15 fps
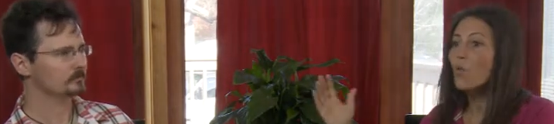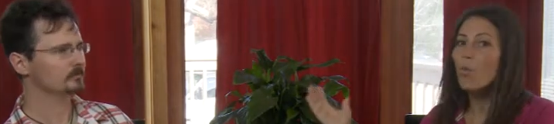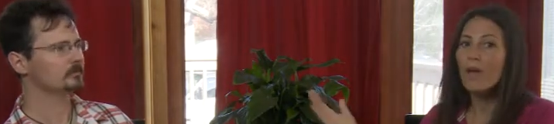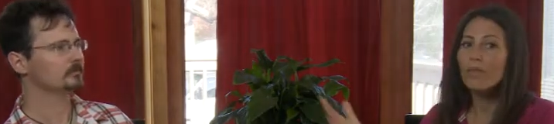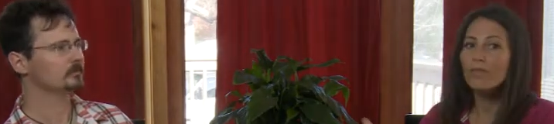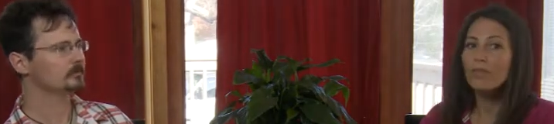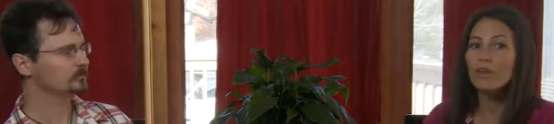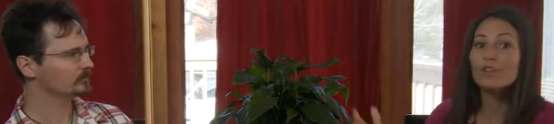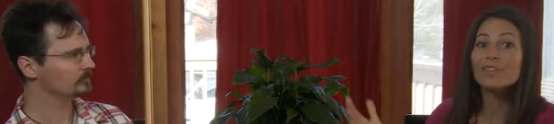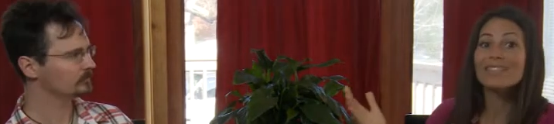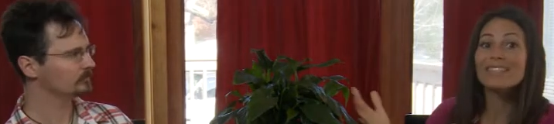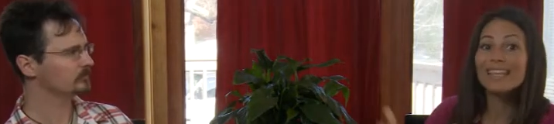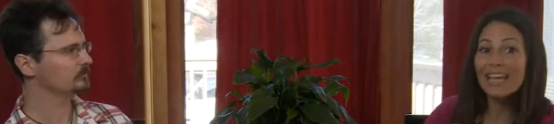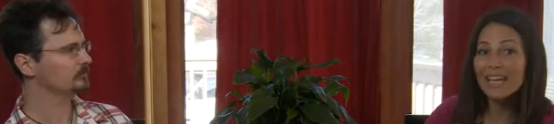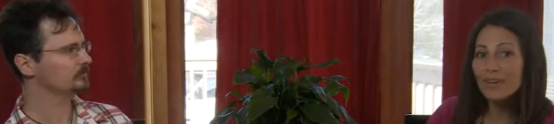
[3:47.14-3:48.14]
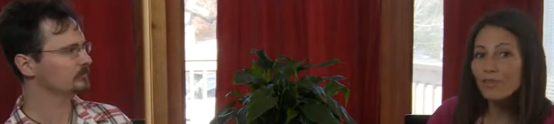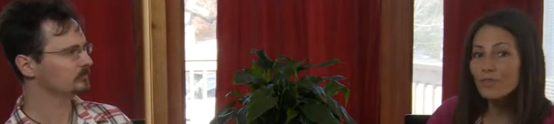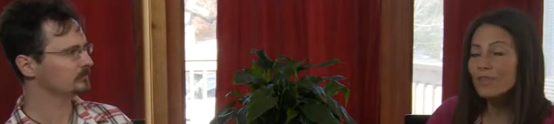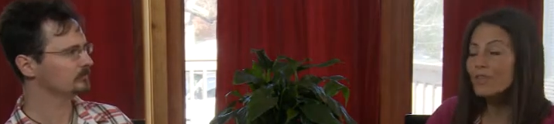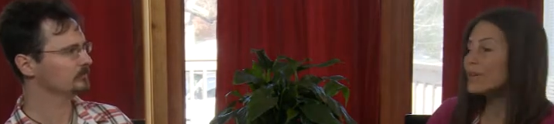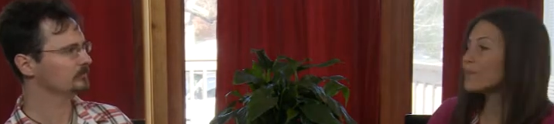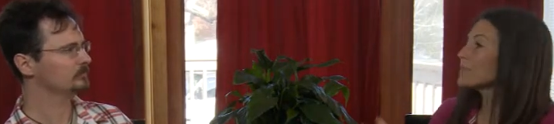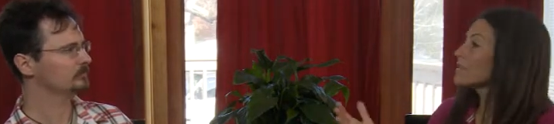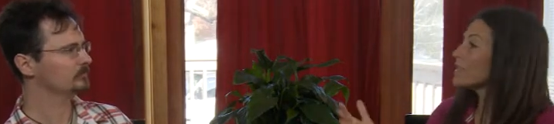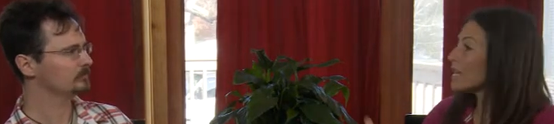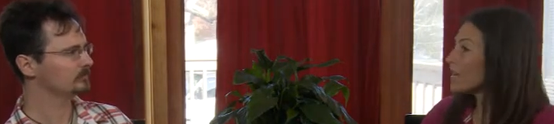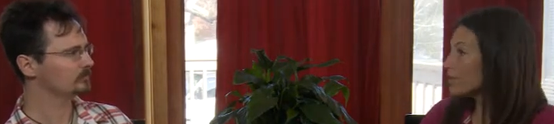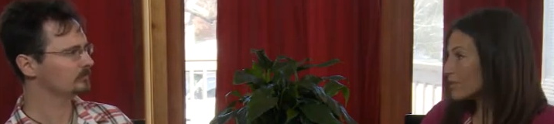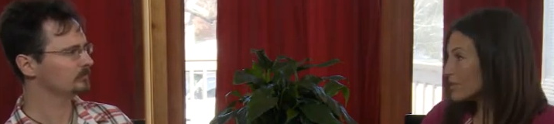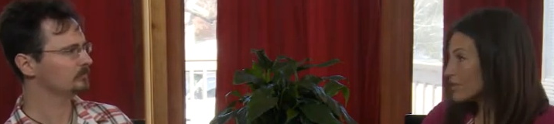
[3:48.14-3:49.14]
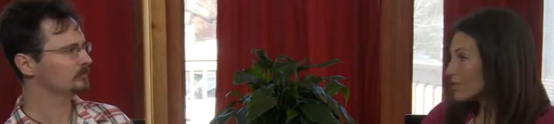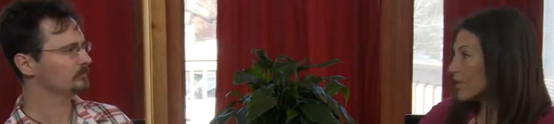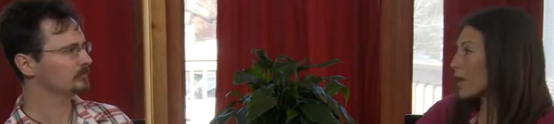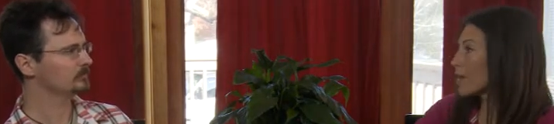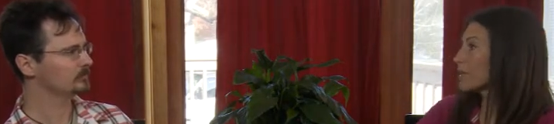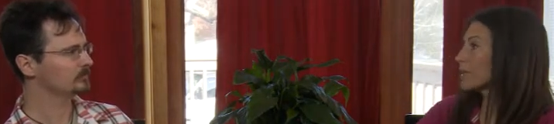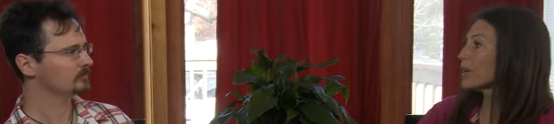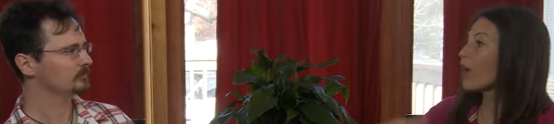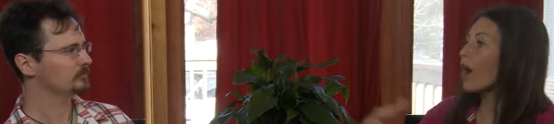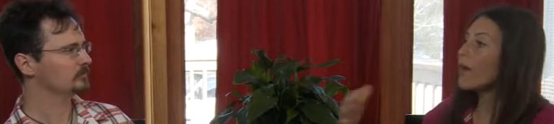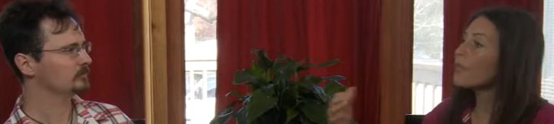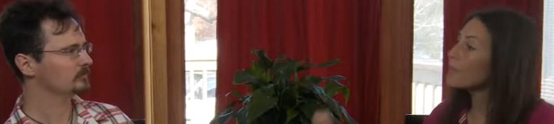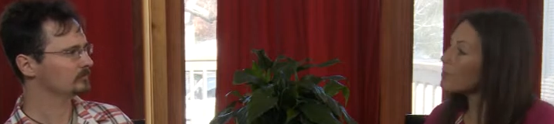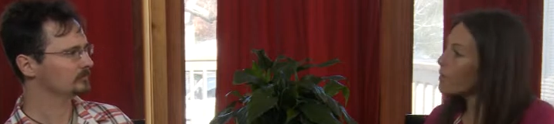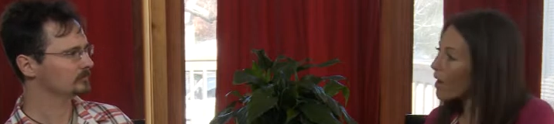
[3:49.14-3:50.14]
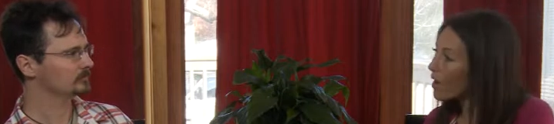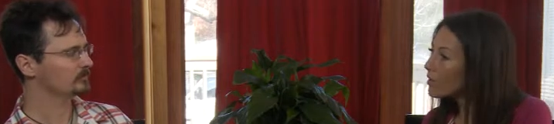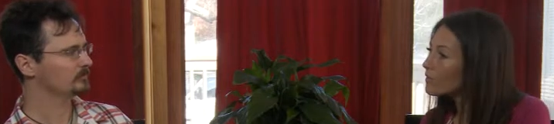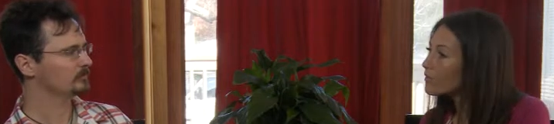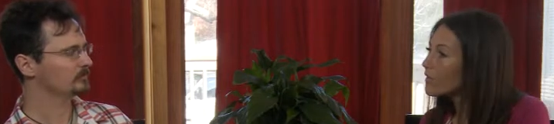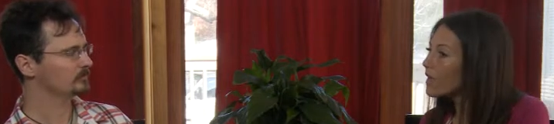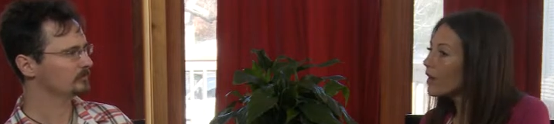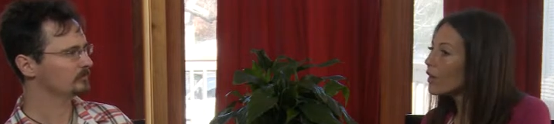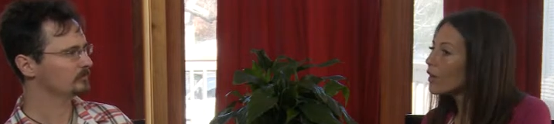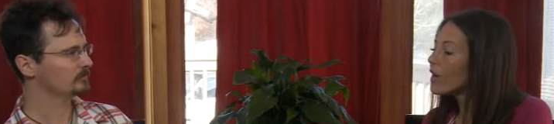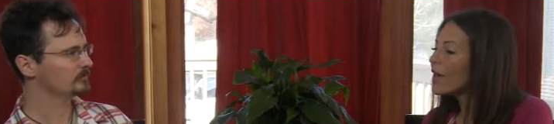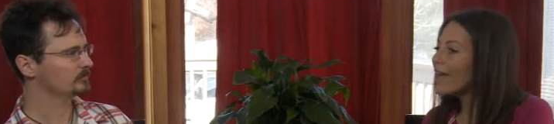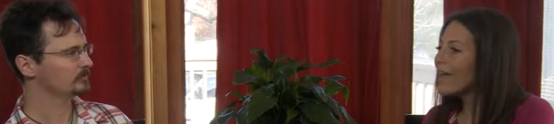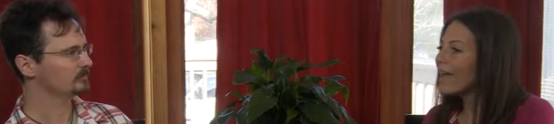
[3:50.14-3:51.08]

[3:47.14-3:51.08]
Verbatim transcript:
Speaker 1: went there, saved him, saved his family, got them out of there.